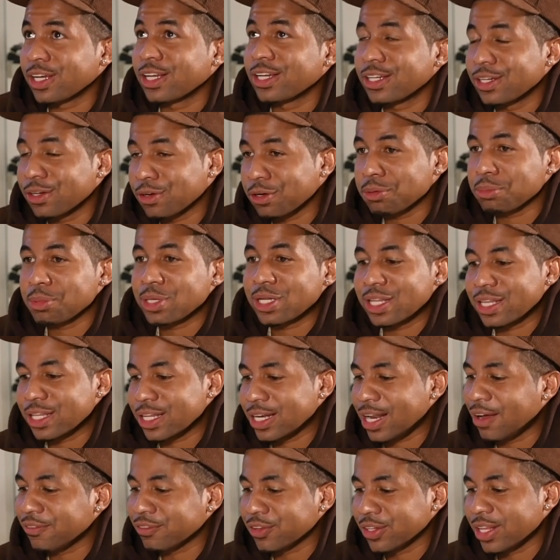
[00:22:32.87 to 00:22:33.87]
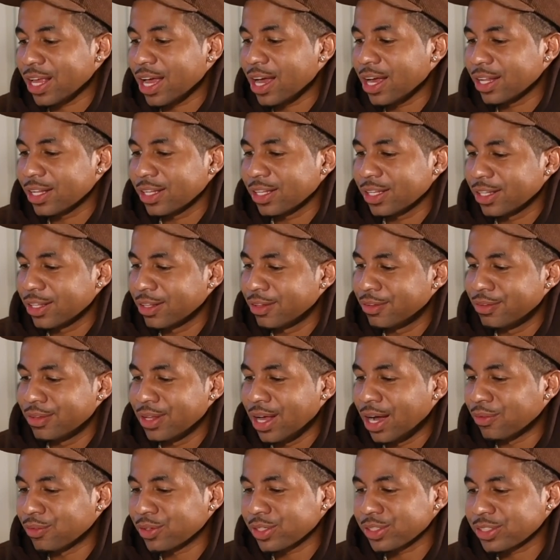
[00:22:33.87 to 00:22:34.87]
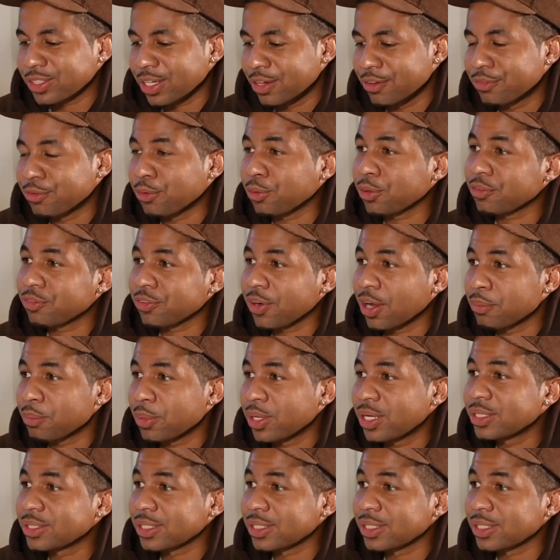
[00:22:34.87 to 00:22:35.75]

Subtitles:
You know what I mean? And then after that, I want to say 45 minutes.